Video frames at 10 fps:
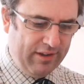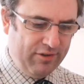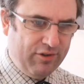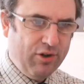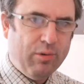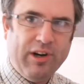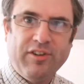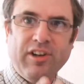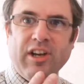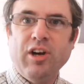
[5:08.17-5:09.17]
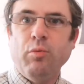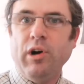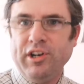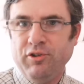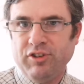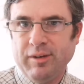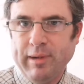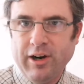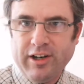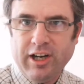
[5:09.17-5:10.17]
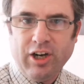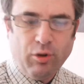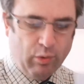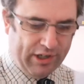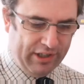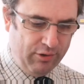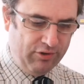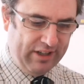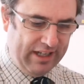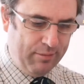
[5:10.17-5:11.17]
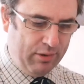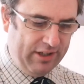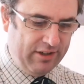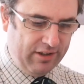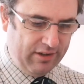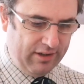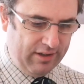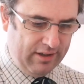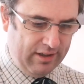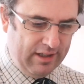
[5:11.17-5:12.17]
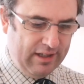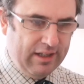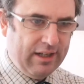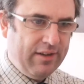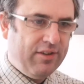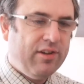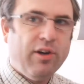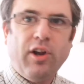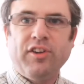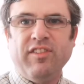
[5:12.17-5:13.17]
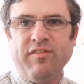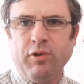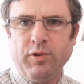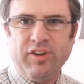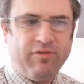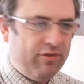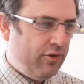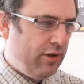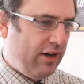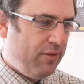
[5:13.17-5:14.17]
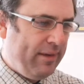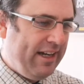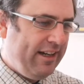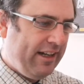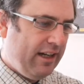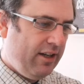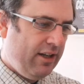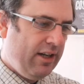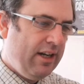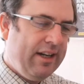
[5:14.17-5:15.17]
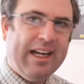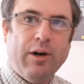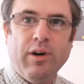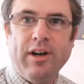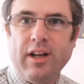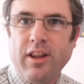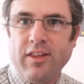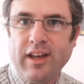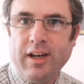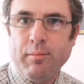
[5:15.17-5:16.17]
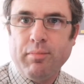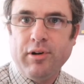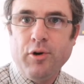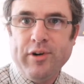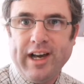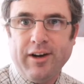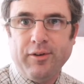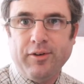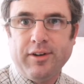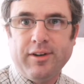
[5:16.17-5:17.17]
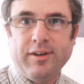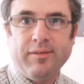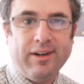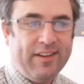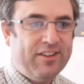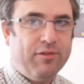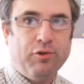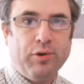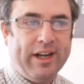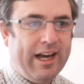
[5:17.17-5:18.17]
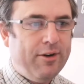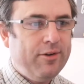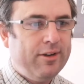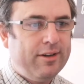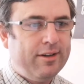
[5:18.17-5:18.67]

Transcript: There's two words, one used in America, one used in Britain. And there's lots of influences throughout the media. Now, another thing, pronoun. Well, that's different to a noun.